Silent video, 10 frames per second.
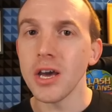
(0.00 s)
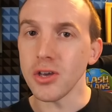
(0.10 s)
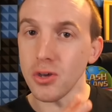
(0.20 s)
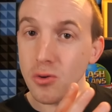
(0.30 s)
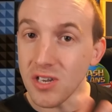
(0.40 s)

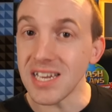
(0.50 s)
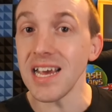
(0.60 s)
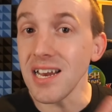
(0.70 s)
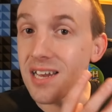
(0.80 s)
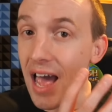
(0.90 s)
You
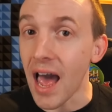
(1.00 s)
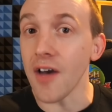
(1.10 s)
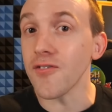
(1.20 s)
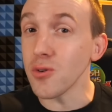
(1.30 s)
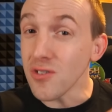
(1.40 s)
did
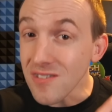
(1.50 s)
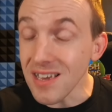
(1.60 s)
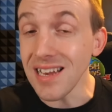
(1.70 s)
have to sit